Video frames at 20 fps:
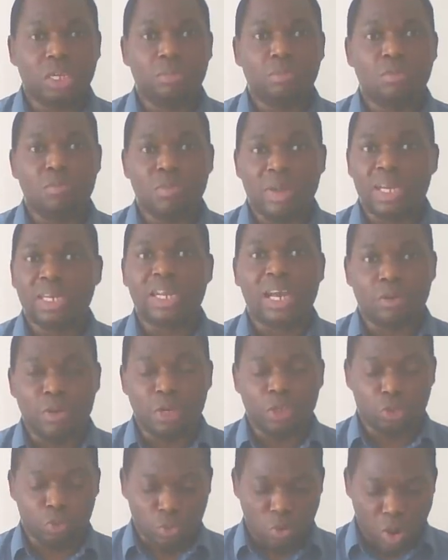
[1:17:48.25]
Igbo men, they
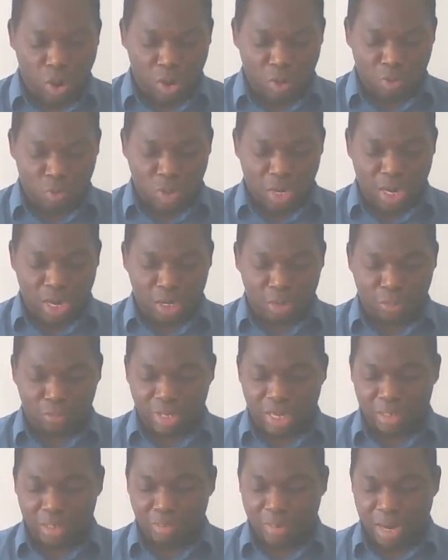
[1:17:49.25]
are going to walk out
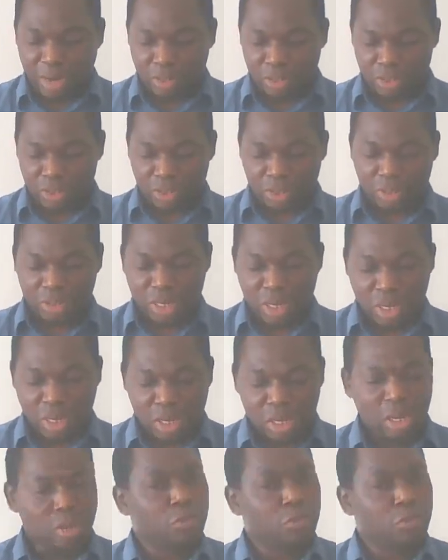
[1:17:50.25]
of that marriages.